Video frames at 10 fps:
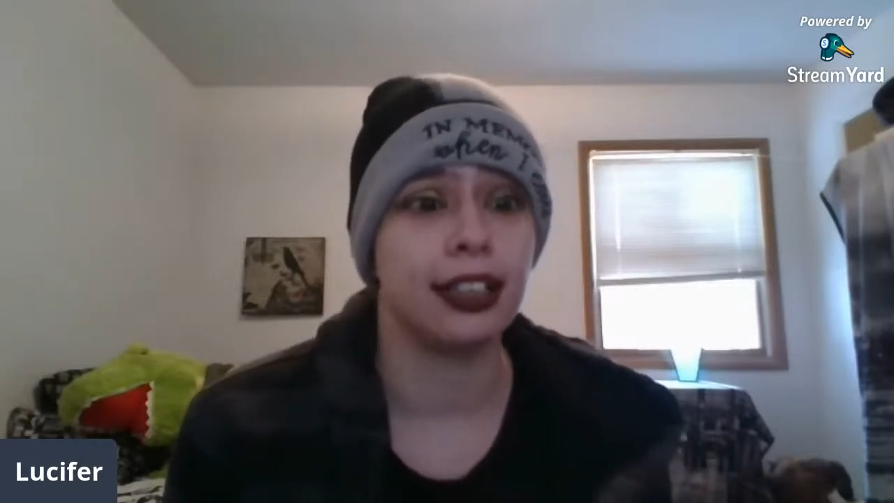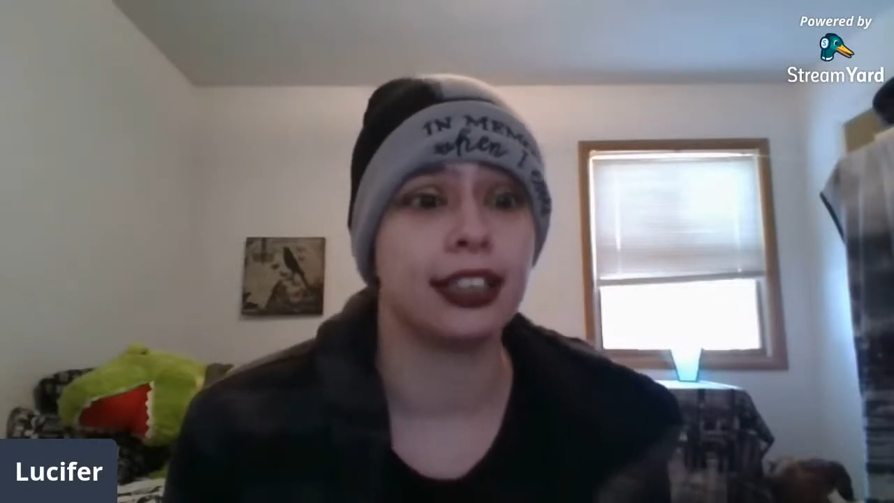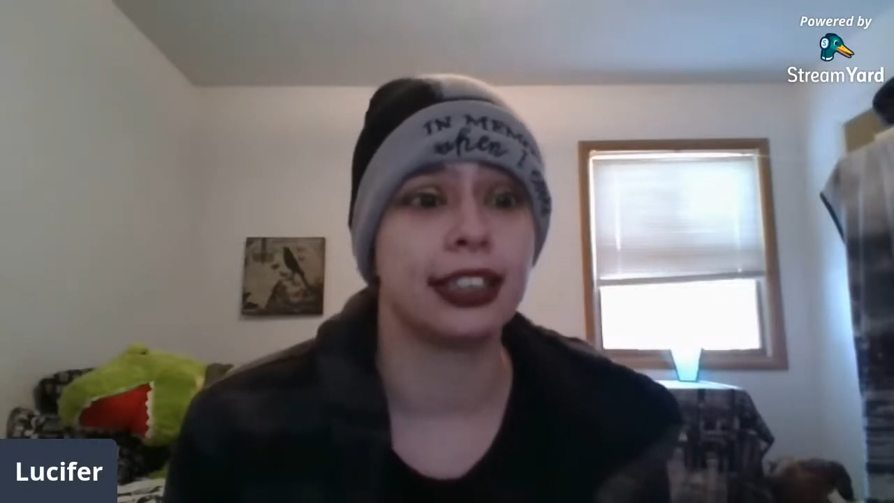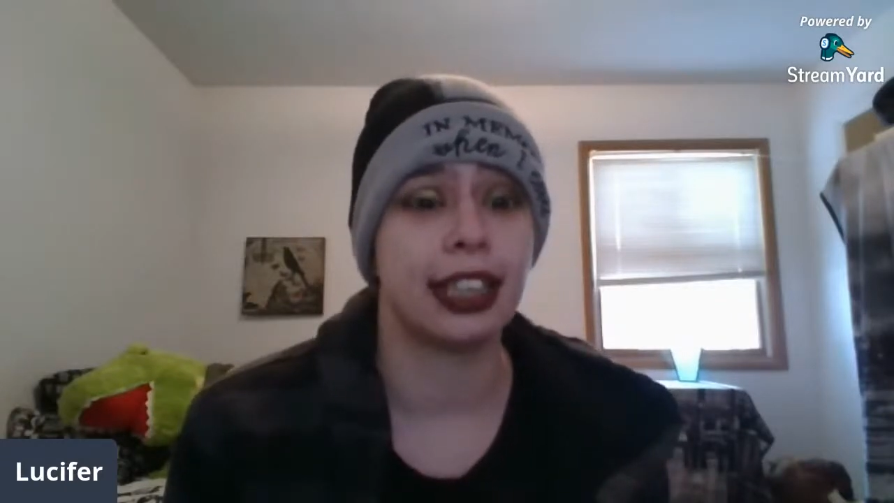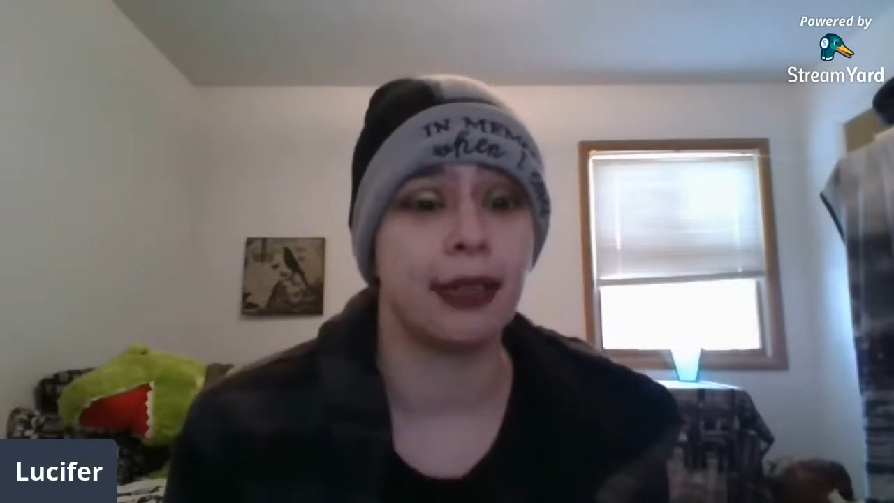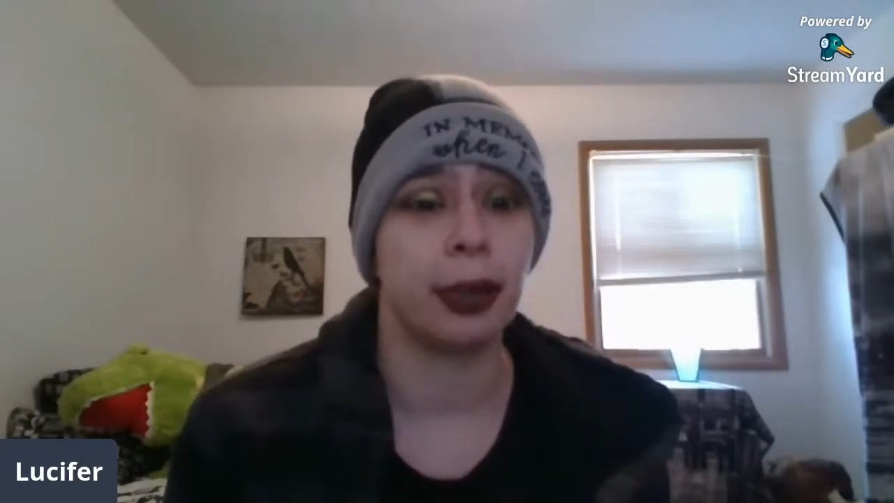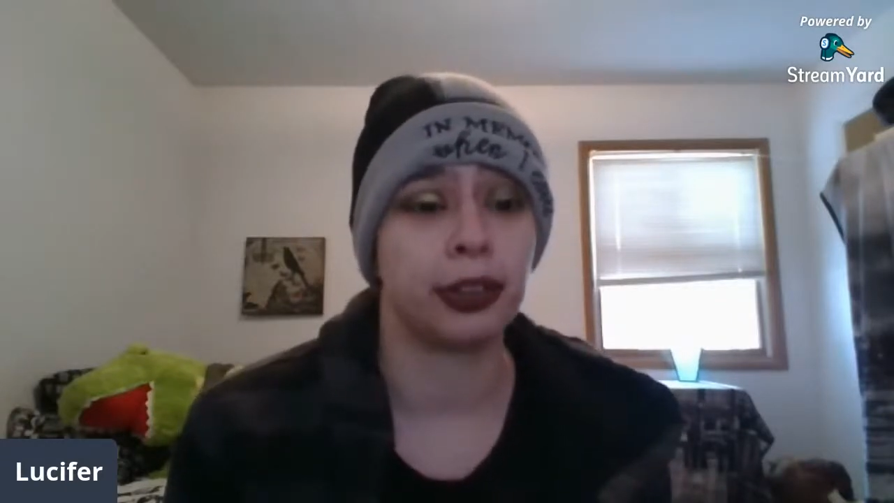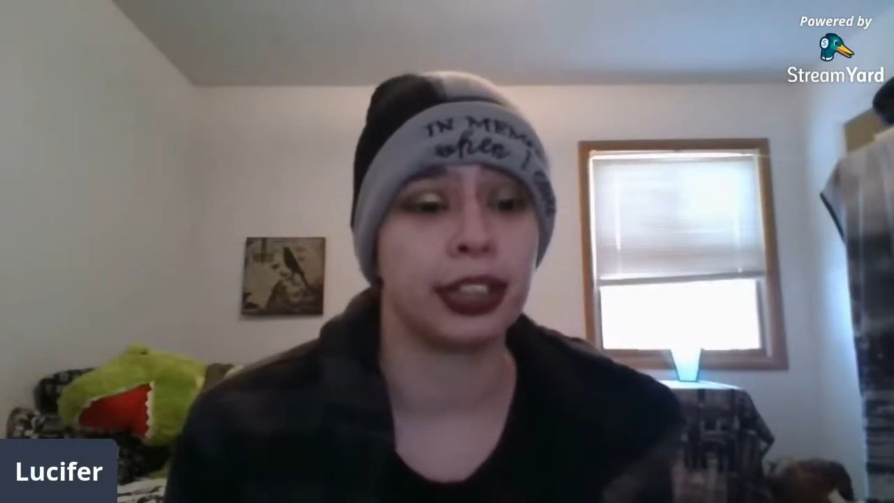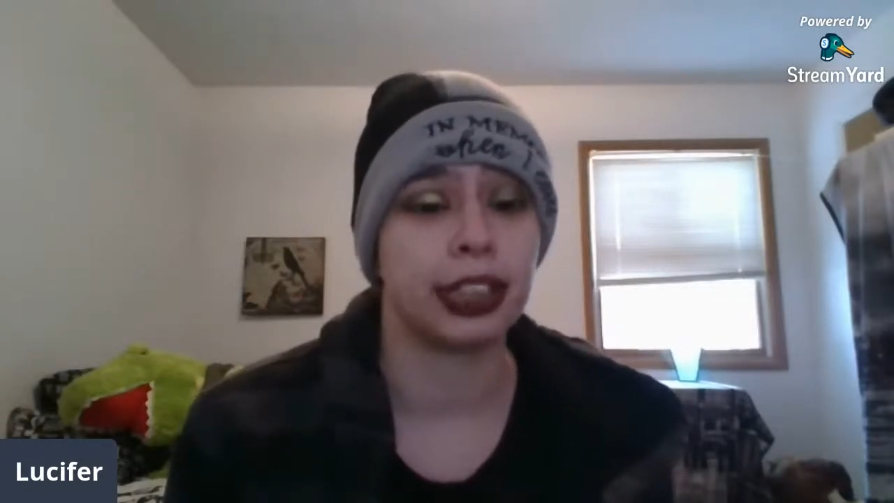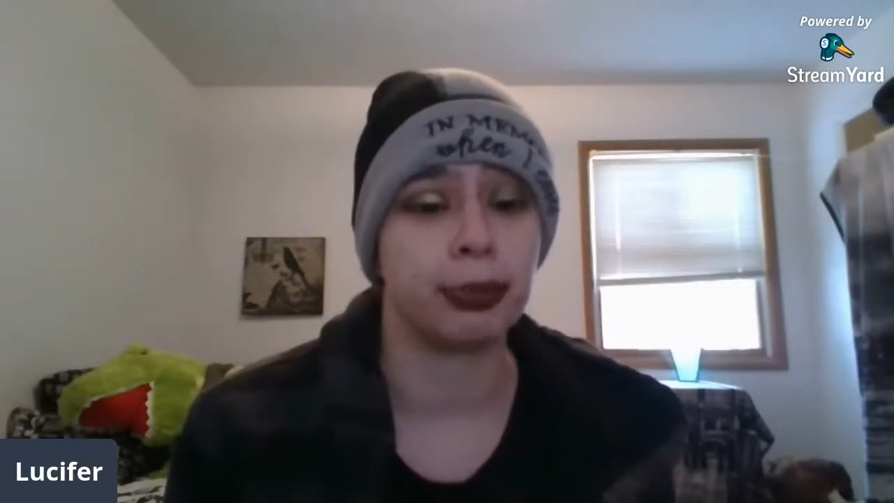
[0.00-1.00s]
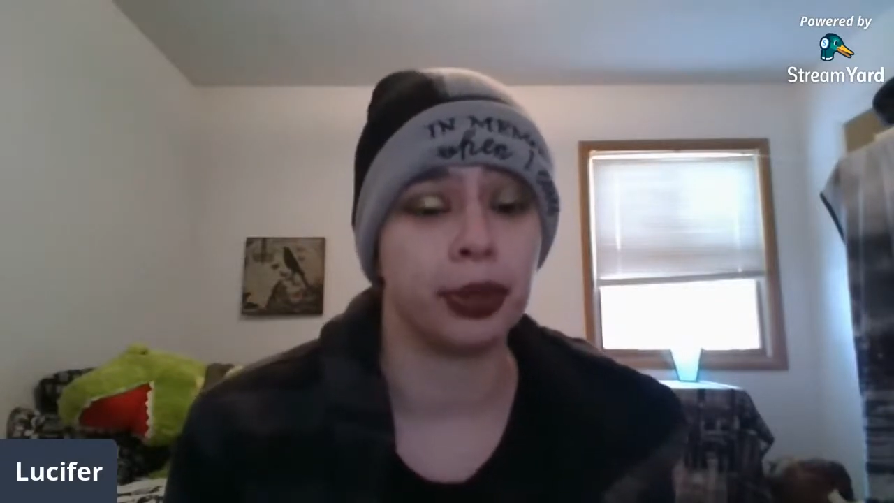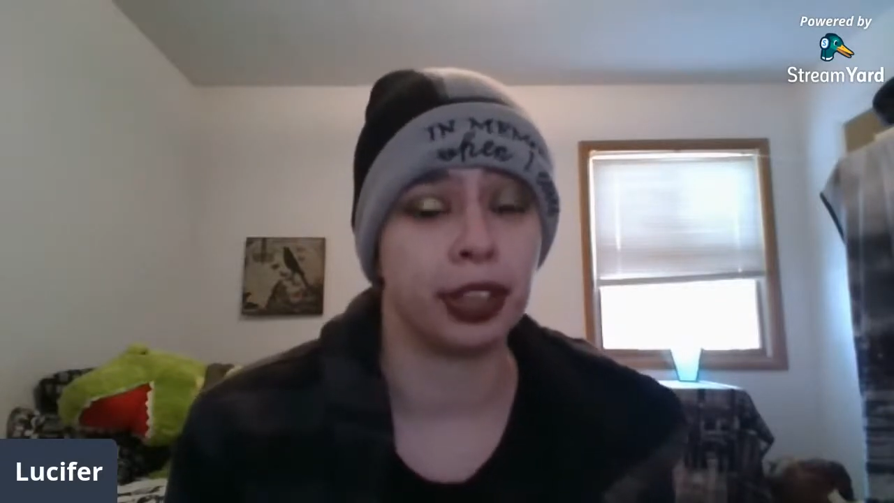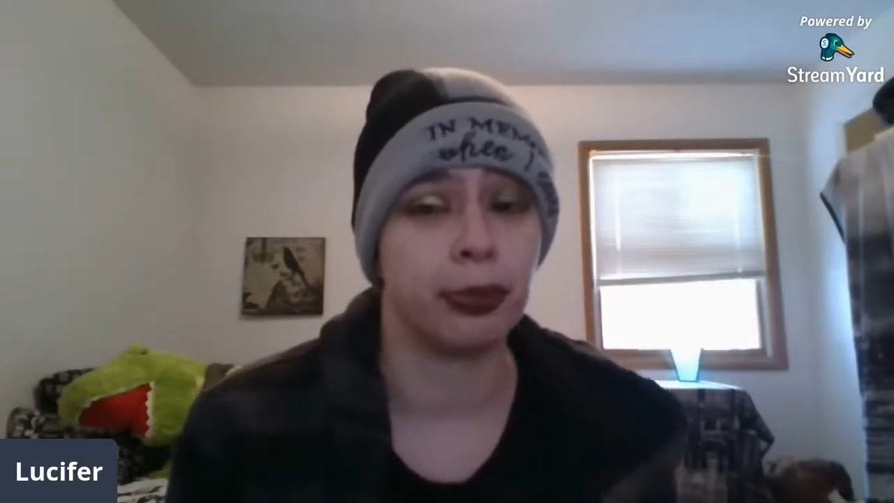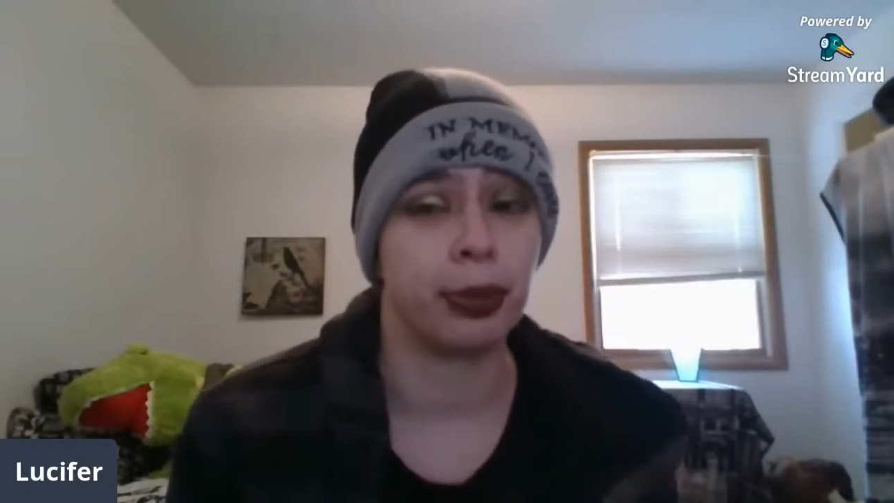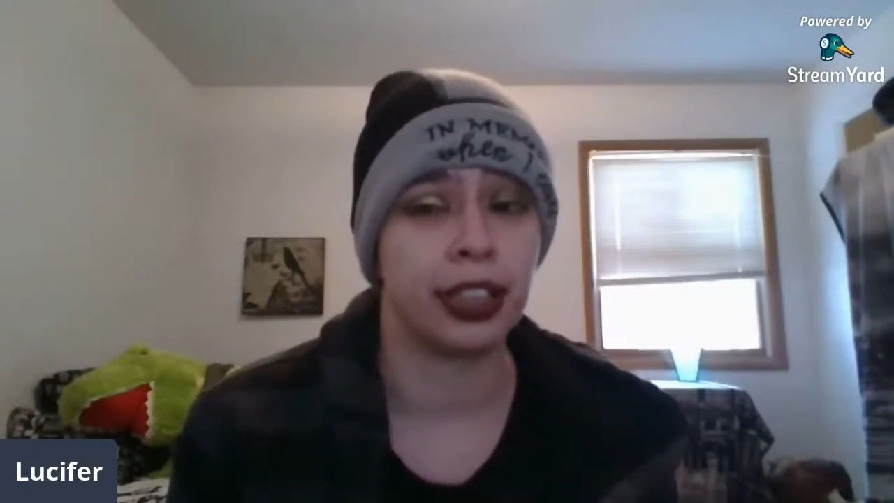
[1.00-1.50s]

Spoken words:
I need to say about this book